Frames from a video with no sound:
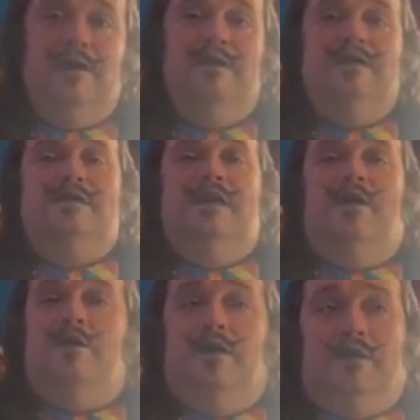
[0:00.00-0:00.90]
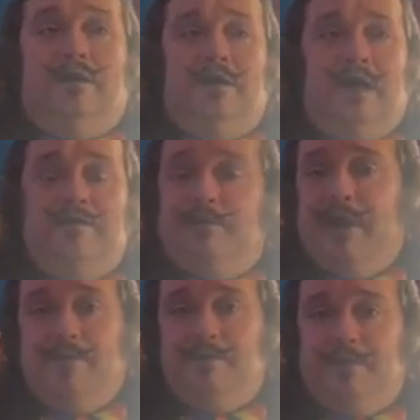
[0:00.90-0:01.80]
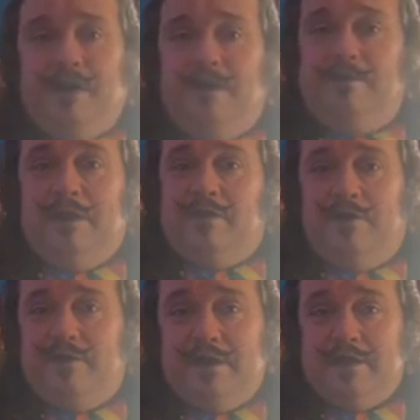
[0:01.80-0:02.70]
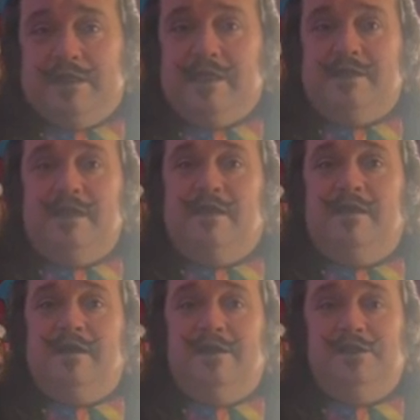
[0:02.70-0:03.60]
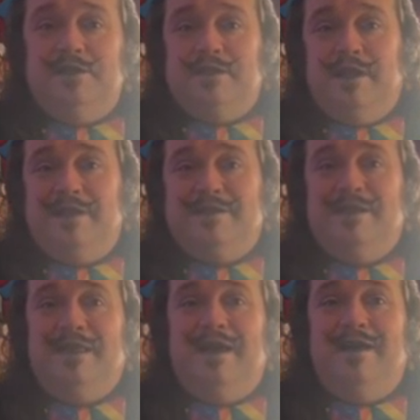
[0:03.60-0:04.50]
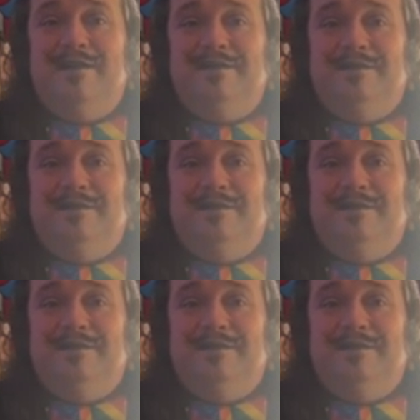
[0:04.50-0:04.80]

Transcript: So I got like 50 or 60 concussions thanks to that.